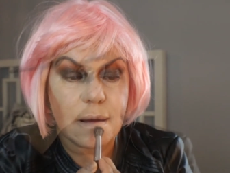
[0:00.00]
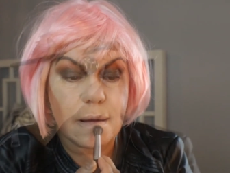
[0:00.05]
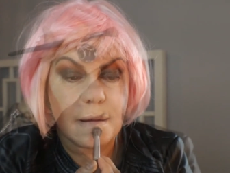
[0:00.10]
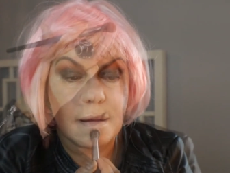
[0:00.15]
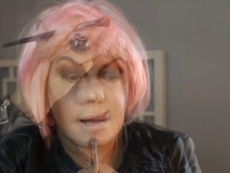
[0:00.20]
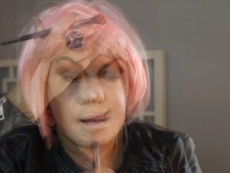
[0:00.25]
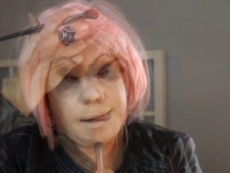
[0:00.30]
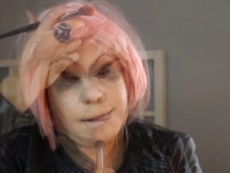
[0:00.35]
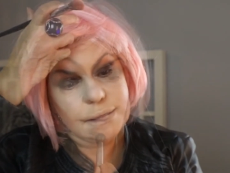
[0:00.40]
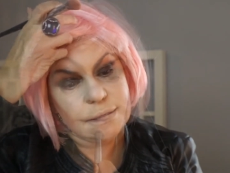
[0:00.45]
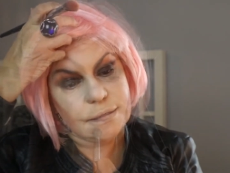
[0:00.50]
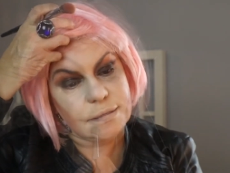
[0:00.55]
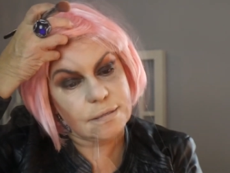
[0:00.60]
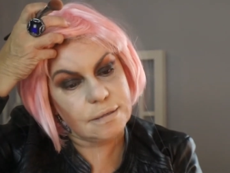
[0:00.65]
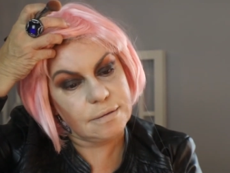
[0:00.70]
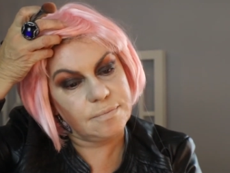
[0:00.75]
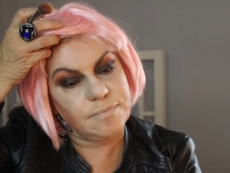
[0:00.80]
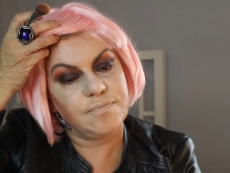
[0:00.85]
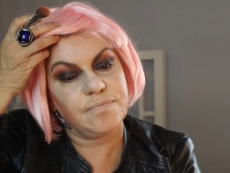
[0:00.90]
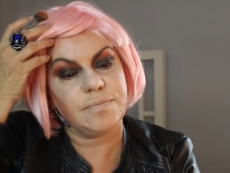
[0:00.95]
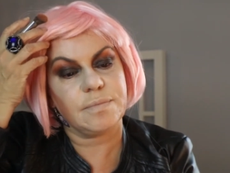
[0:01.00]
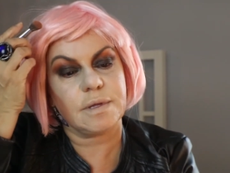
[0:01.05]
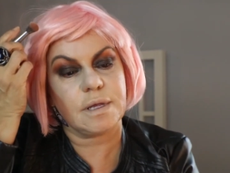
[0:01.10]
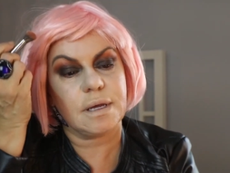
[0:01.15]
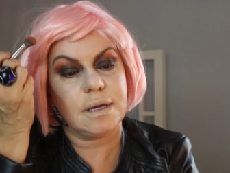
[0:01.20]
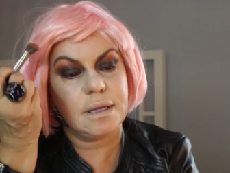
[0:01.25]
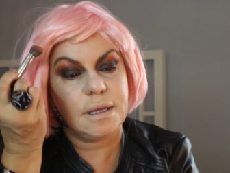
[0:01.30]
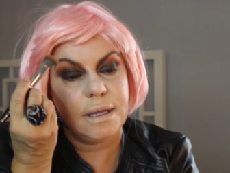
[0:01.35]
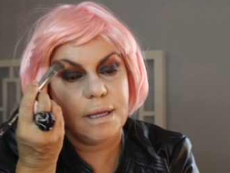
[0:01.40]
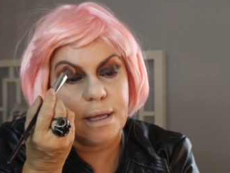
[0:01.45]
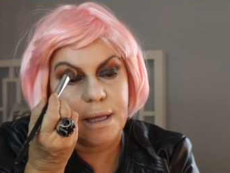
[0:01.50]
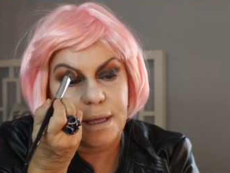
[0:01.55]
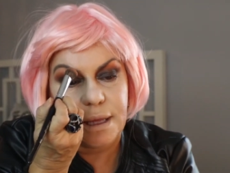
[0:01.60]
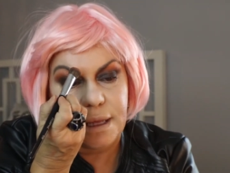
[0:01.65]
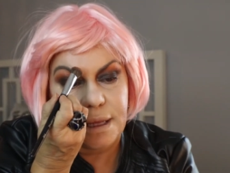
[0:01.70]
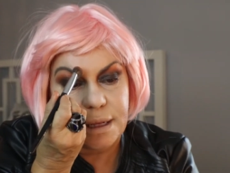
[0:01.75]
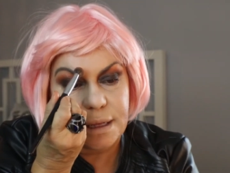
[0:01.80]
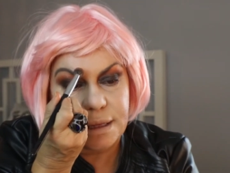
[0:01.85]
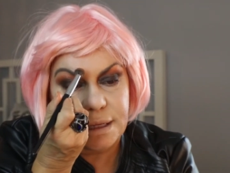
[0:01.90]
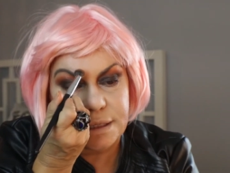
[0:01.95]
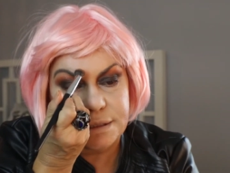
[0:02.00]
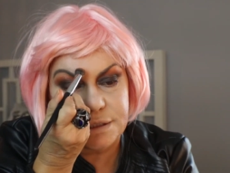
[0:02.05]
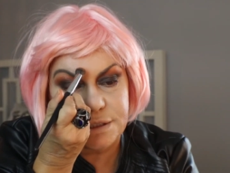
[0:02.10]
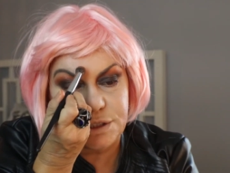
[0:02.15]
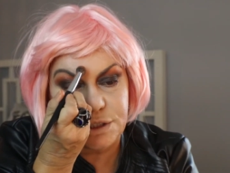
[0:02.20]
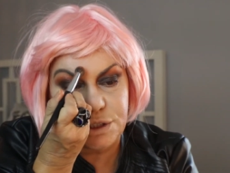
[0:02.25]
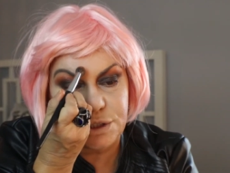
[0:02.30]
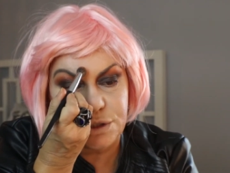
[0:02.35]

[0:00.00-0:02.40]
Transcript: And let's